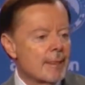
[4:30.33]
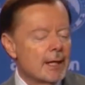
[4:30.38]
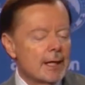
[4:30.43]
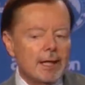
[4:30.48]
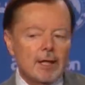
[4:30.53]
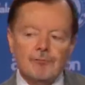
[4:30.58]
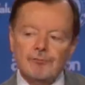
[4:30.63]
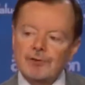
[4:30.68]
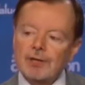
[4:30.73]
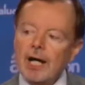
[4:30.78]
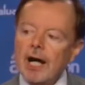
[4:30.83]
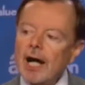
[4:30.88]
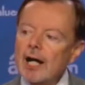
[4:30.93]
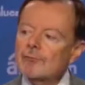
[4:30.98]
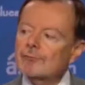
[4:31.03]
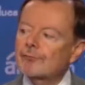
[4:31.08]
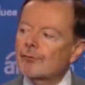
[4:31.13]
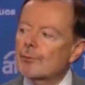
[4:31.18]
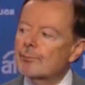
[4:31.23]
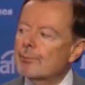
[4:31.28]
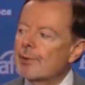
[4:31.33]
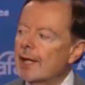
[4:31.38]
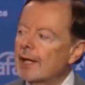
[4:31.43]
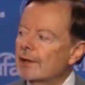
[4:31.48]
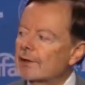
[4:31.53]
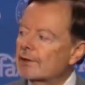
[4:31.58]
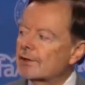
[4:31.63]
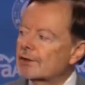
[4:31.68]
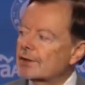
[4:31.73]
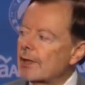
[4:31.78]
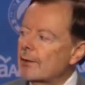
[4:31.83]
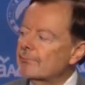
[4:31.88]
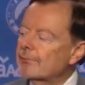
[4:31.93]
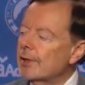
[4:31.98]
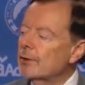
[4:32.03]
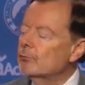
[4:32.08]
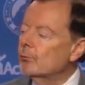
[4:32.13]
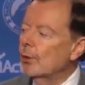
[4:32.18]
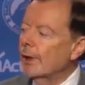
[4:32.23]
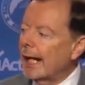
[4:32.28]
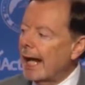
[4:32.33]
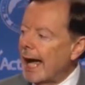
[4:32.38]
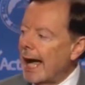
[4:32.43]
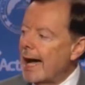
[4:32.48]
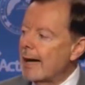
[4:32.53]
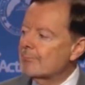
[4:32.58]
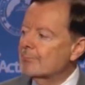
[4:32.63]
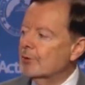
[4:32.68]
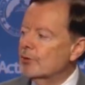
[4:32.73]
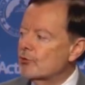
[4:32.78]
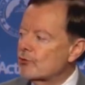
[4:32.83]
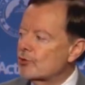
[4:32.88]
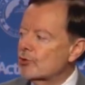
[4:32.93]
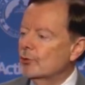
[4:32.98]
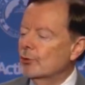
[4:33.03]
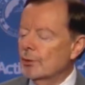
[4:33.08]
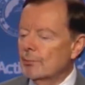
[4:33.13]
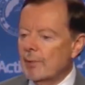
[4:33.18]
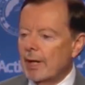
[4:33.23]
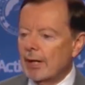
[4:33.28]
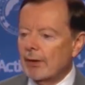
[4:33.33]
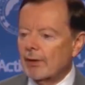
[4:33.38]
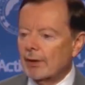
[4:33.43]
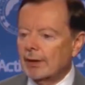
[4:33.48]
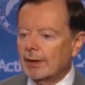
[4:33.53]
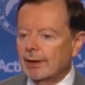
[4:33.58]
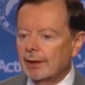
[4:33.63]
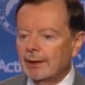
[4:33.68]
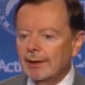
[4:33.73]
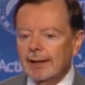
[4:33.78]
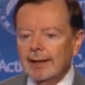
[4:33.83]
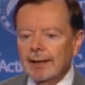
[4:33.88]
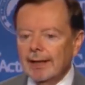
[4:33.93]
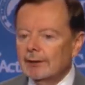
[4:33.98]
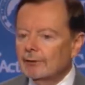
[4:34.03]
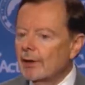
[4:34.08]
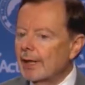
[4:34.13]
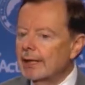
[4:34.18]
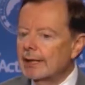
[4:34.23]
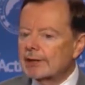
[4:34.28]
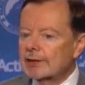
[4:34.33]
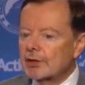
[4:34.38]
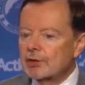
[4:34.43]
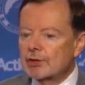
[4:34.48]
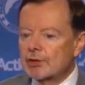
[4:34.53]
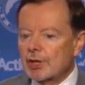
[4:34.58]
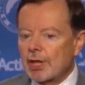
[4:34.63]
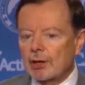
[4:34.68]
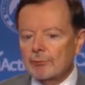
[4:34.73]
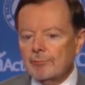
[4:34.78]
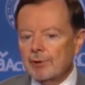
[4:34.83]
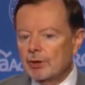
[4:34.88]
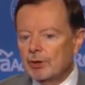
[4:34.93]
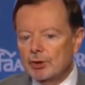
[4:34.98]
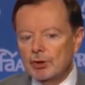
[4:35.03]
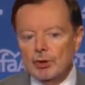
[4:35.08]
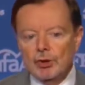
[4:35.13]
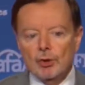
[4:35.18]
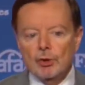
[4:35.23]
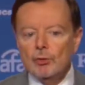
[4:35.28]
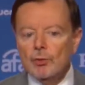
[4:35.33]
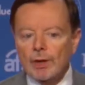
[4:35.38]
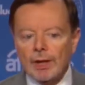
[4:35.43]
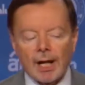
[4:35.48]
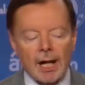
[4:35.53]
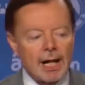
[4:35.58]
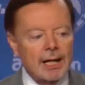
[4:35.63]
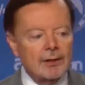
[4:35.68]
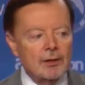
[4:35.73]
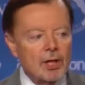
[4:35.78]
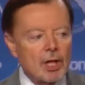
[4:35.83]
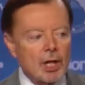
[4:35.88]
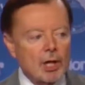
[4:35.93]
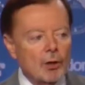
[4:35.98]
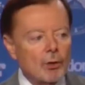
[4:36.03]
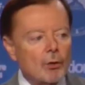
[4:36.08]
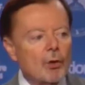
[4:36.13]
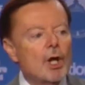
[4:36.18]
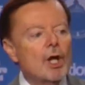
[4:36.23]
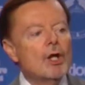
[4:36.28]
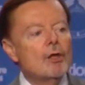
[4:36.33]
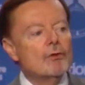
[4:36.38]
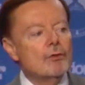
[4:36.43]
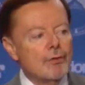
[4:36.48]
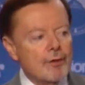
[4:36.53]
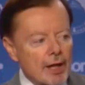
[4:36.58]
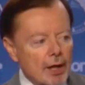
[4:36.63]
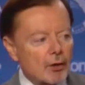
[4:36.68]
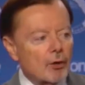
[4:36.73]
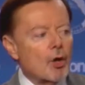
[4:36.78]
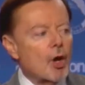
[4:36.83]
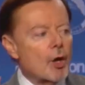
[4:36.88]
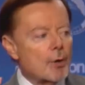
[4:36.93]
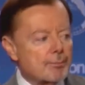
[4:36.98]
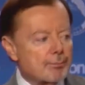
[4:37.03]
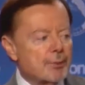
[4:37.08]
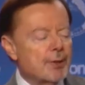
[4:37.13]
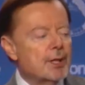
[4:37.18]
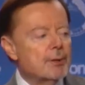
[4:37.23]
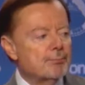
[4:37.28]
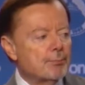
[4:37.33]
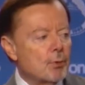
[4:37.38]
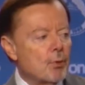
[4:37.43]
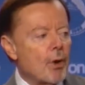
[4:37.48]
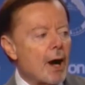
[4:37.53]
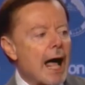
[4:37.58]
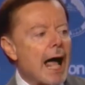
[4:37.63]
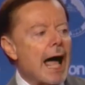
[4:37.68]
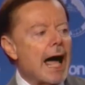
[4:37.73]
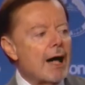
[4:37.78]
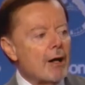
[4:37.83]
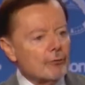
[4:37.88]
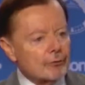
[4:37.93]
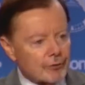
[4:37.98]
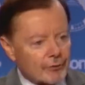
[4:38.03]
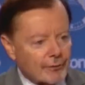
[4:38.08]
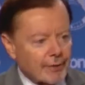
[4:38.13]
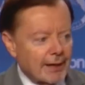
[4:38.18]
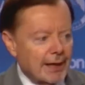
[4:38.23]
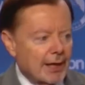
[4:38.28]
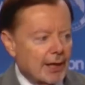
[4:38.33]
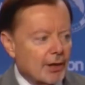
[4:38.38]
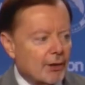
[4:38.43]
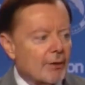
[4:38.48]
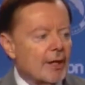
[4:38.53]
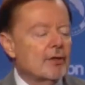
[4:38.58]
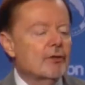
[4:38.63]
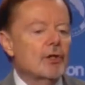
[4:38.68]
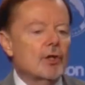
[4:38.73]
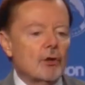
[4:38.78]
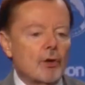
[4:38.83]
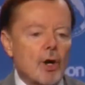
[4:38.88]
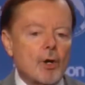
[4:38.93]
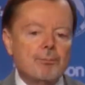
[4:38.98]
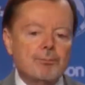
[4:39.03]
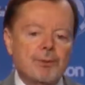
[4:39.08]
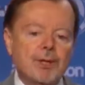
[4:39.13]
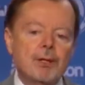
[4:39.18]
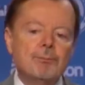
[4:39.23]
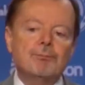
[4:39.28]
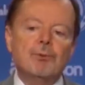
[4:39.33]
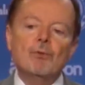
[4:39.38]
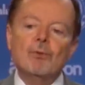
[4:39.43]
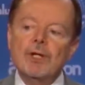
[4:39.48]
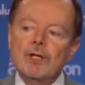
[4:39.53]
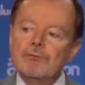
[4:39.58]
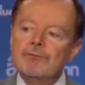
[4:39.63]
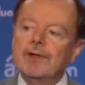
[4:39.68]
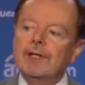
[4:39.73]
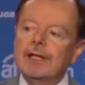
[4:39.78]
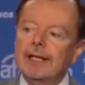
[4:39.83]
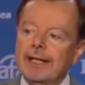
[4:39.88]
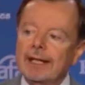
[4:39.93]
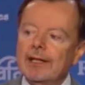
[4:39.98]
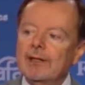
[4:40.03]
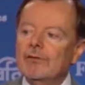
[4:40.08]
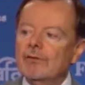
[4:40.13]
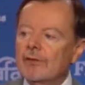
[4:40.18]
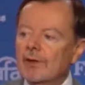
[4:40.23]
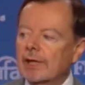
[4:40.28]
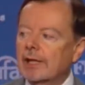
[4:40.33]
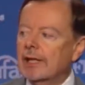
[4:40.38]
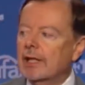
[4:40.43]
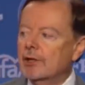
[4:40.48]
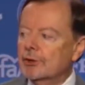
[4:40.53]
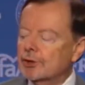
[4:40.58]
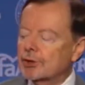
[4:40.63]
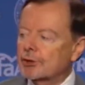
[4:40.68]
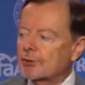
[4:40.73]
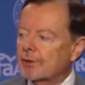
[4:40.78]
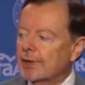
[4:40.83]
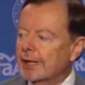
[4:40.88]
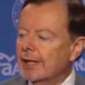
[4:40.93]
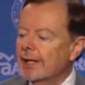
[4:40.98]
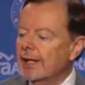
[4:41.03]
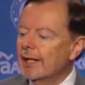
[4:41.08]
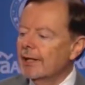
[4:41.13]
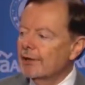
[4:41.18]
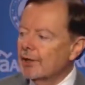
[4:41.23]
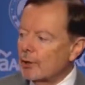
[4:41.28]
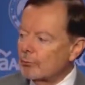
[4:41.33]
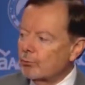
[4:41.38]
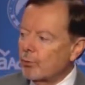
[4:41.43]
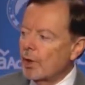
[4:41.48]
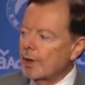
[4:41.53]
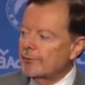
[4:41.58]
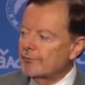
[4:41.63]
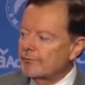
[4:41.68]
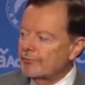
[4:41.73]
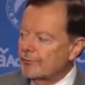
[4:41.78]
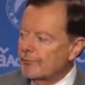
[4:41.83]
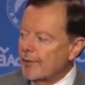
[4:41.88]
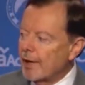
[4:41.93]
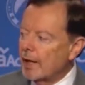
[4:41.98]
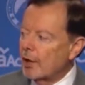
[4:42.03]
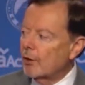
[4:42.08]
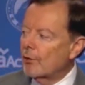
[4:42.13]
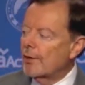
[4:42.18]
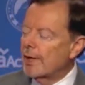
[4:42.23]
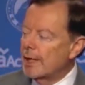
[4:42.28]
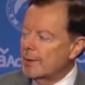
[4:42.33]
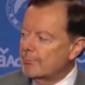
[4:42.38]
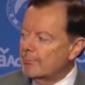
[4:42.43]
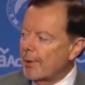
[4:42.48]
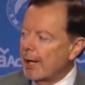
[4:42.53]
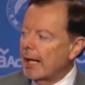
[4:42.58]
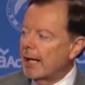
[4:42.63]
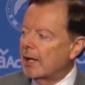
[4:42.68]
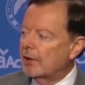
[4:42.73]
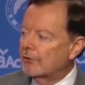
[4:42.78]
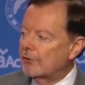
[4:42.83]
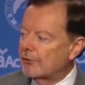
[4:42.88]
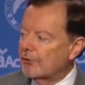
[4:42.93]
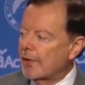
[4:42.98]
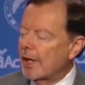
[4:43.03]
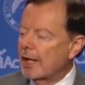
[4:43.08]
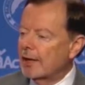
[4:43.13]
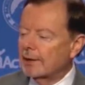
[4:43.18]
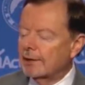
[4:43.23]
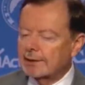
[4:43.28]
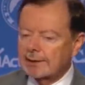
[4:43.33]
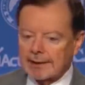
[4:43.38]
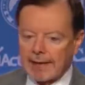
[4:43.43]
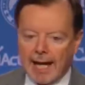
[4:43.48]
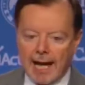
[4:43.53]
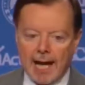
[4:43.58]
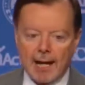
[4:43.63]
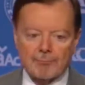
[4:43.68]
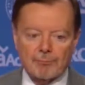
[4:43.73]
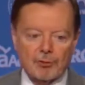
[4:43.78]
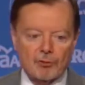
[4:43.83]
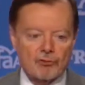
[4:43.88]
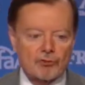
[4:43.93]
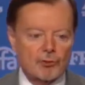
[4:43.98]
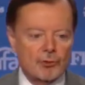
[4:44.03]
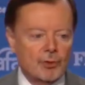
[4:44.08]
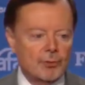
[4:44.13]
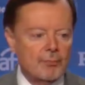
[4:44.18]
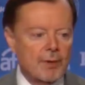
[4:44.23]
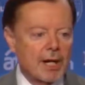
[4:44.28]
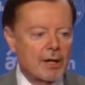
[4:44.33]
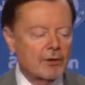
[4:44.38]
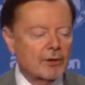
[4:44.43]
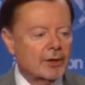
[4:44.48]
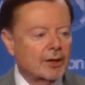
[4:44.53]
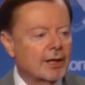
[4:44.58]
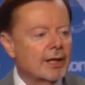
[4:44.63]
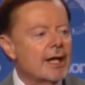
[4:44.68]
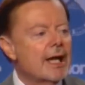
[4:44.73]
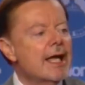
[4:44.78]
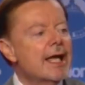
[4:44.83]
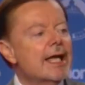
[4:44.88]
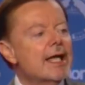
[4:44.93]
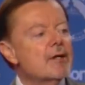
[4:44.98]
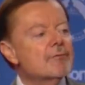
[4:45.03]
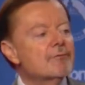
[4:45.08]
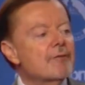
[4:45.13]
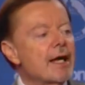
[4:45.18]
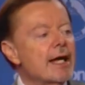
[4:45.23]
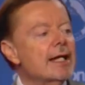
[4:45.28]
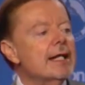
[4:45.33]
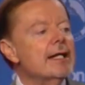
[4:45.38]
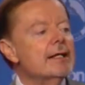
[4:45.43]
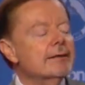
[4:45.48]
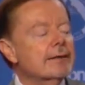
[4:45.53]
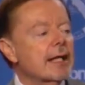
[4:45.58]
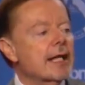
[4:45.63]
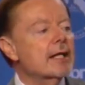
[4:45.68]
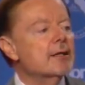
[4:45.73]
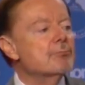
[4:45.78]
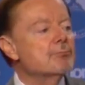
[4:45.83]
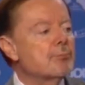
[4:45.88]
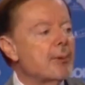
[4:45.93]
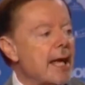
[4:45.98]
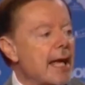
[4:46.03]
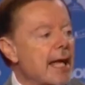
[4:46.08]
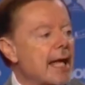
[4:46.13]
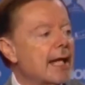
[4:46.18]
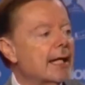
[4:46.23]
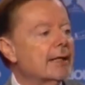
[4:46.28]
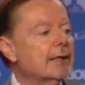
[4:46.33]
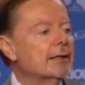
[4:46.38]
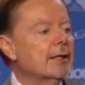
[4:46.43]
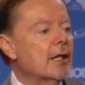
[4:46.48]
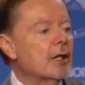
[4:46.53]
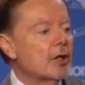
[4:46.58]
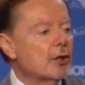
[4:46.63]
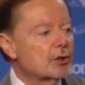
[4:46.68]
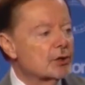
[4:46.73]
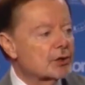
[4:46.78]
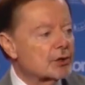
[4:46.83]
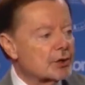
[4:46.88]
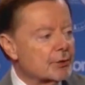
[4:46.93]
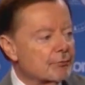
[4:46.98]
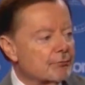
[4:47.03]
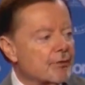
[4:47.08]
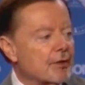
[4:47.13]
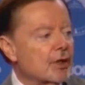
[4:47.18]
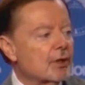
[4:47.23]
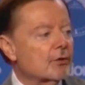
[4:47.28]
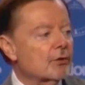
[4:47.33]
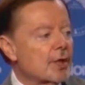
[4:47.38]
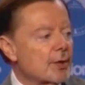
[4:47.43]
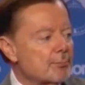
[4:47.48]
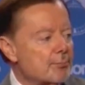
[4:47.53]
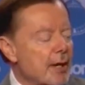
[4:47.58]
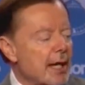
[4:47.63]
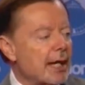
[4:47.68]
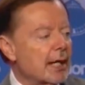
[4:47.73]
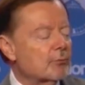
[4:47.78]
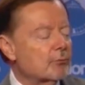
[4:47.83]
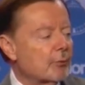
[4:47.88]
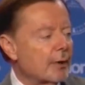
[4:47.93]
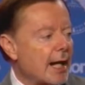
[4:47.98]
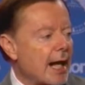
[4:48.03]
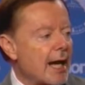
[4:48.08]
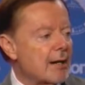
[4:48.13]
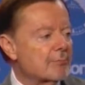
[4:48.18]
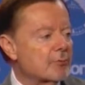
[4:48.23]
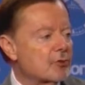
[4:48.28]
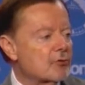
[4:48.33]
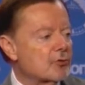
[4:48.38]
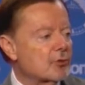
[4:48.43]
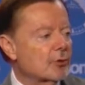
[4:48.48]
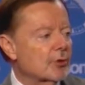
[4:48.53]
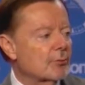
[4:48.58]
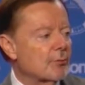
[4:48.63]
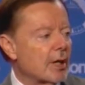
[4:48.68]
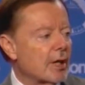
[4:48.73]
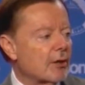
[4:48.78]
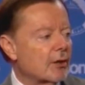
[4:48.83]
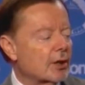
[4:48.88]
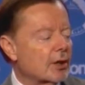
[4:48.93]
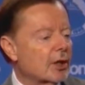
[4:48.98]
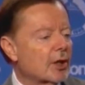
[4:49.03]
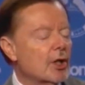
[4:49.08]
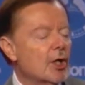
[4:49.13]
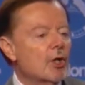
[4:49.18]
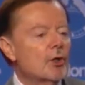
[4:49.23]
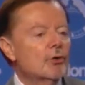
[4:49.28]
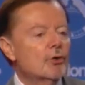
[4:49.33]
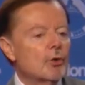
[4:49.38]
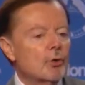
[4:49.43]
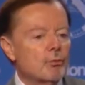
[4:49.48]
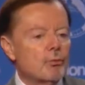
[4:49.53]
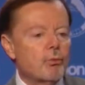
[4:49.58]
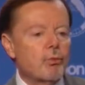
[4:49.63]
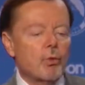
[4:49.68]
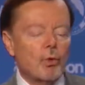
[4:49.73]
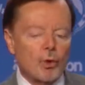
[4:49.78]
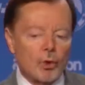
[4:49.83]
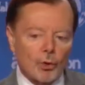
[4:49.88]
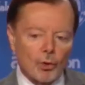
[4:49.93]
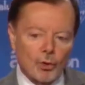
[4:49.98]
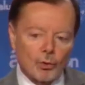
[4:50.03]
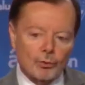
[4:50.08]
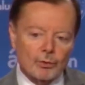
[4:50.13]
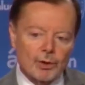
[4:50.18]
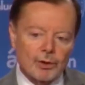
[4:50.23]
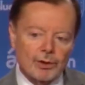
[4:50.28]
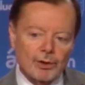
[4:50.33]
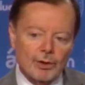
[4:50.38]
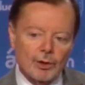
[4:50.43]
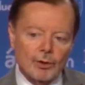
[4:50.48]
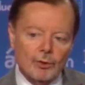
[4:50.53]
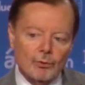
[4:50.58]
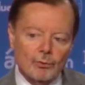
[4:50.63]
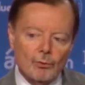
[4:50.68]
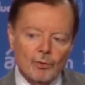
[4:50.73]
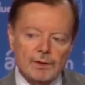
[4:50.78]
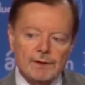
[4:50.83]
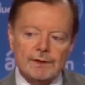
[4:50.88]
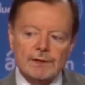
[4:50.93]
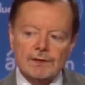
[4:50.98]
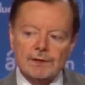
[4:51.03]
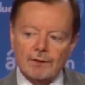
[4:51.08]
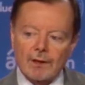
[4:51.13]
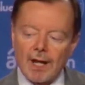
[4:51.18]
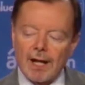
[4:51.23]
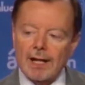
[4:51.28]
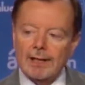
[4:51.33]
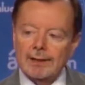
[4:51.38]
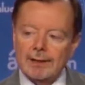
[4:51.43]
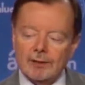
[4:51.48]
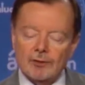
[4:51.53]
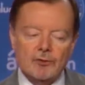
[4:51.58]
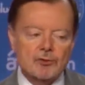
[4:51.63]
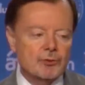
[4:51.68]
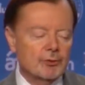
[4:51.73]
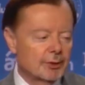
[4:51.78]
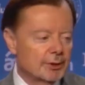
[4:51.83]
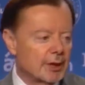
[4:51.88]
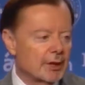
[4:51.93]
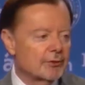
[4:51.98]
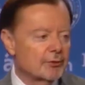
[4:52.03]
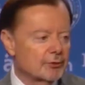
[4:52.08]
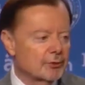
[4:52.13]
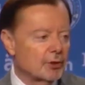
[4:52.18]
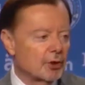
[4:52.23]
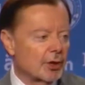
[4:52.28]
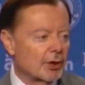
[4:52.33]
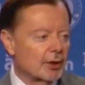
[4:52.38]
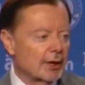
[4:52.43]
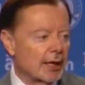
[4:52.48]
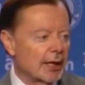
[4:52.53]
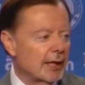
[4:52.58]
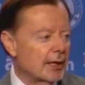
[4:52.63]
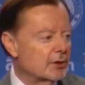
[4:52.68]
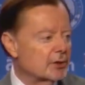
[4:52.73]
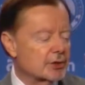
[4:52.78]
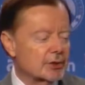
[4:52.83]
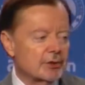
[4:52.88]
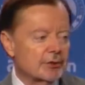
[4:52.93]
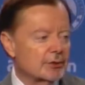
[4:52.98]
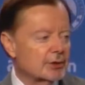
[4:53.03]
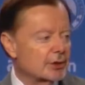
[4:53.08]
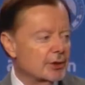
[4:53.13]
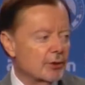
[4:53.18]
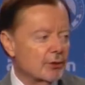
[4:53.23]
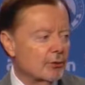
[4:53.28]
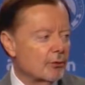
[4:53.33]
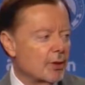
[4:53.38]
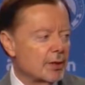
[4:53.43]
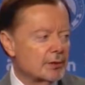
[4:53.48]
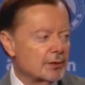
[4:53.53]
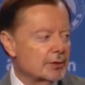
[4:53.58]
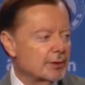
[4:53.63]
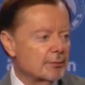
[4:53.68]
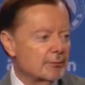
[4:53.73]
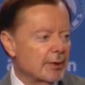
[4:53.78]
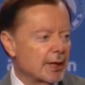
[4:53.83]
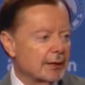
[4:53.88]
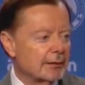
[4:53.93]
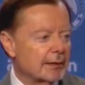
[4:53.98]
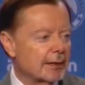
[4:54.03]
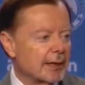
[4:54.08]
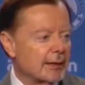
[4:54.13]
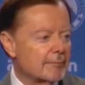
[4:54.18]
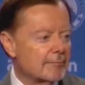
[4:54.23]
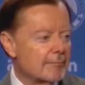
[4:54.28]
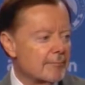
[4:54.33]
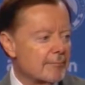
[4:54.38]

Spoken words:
If, God forbid, something would happen to America, and ladies and gentlemen, you and I know there are people out there, and there are people even in the country that want very bad things to happen to America. If anything bad, severely bad would happen to America, the world would slide into another dark age. There's no question about that.